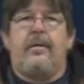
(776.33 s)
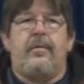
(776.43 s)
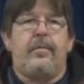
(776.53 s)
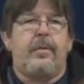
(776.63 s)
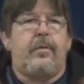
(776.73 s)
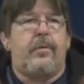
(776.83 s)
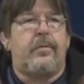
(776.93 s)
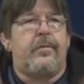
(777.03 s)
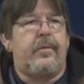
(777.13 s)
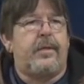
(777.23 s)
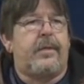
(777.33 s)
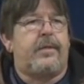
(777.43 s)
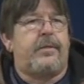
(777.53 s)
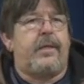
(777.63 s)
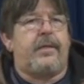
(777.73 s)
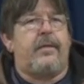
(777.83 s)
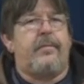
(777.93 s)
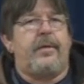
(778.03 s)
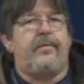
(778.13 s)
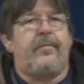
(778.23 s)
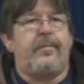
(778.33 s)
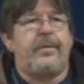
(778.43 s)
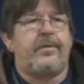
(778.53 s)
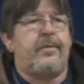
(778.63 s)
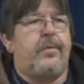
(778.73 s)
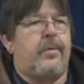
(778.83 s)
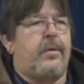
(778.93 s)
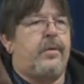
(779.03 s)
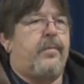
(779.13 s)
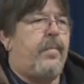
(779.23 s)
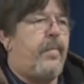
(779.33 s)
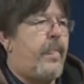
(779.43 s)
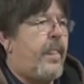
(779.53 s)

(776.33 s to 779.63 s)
lo and behold, I get a check in the mail from Miss Nora. Mm.